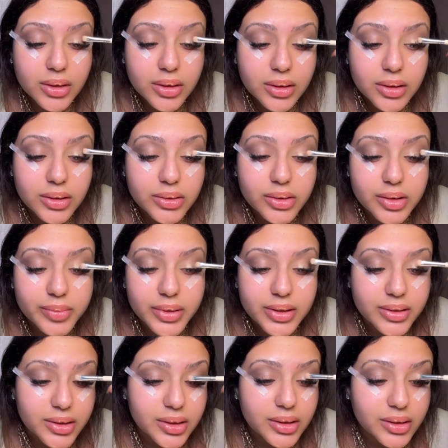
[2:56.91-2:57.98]
and just placing
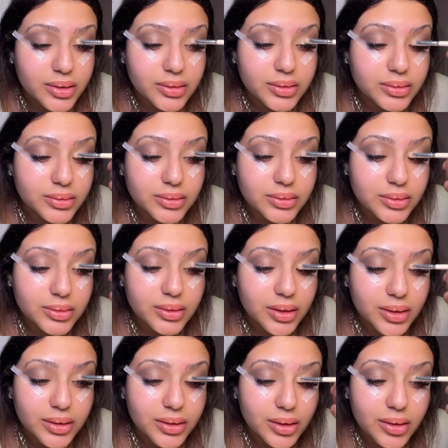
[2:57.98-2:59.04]
it
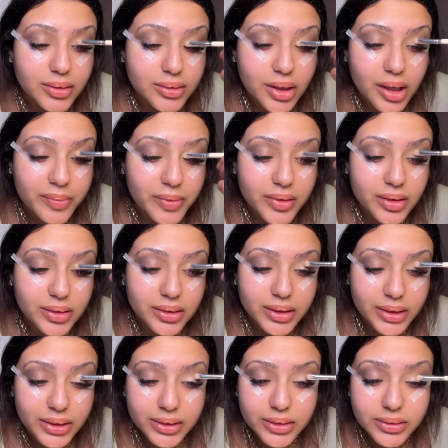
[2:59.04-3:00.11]
on top of the lid
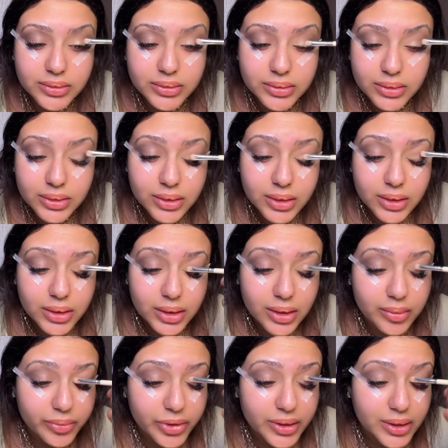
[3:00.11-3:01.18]
and
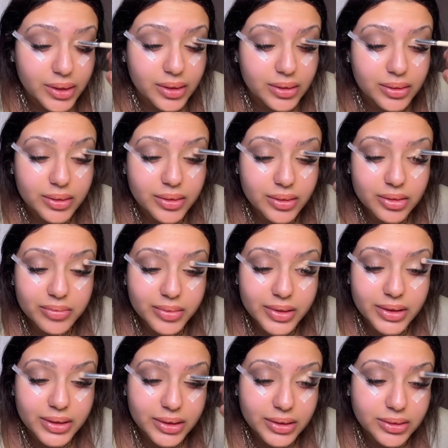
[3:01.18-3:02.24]
bringing it a little bit
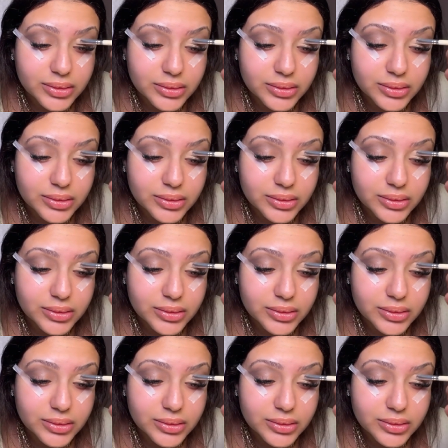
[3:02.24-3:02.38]
in.